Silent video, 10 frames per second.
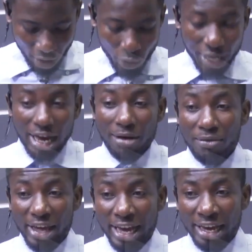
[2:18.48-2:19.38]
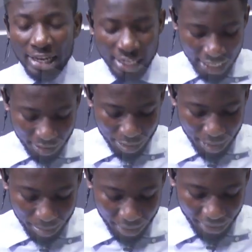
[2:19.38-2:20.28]
we have there. Now,
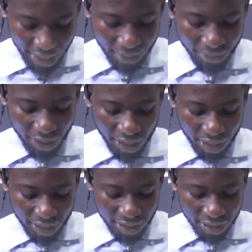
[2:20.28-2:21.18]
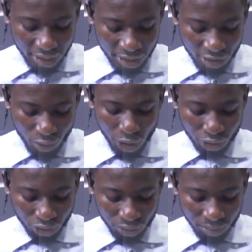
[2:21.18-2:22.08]
remember that the
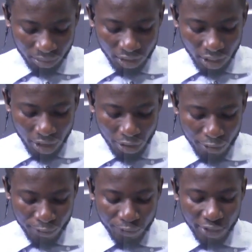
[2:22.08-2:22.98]
discontinuation of,